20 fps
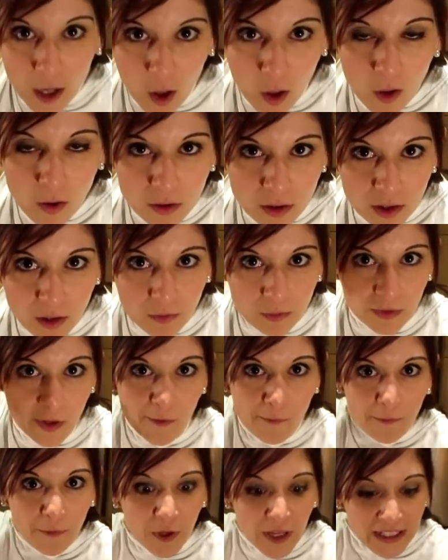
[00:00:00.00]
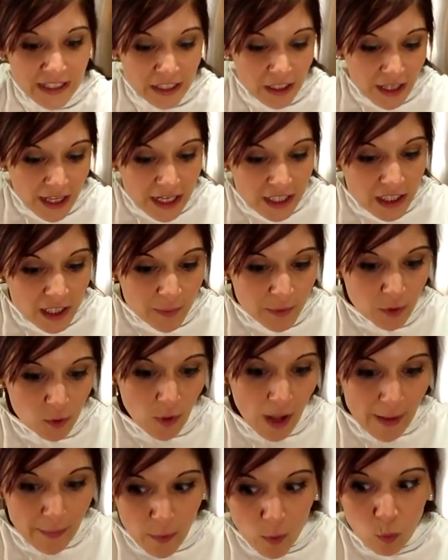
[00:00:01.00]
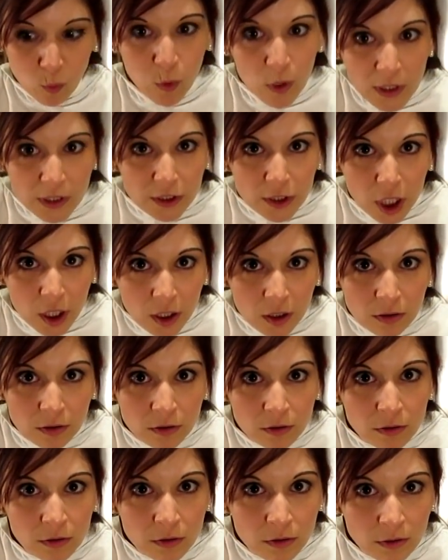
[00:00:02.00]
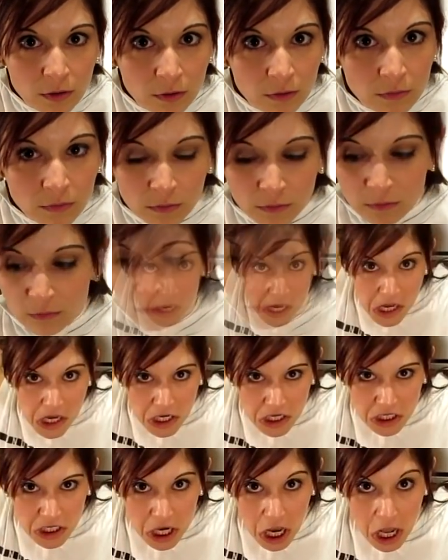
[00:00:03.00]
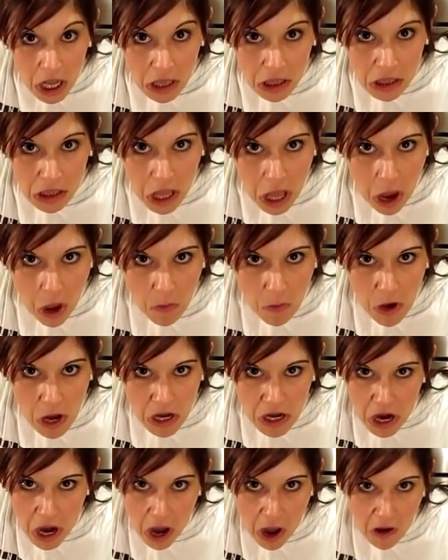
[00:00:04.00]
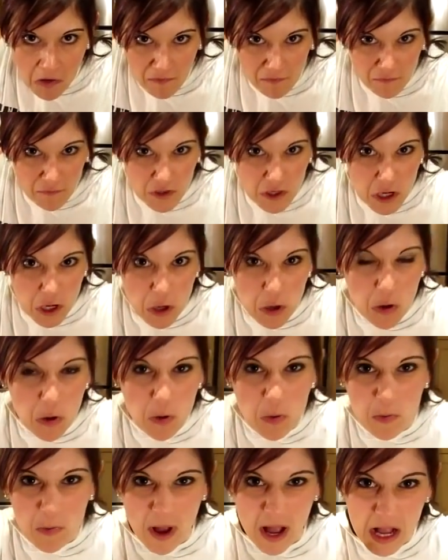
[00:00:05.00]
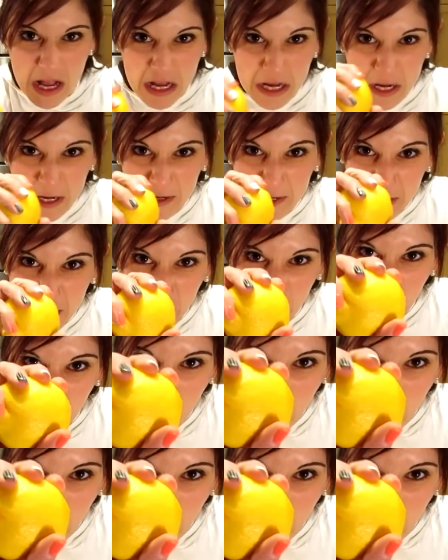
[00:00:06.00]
Also, don't forget to like and subscribe or what? Or what? The lemon of doom. Uh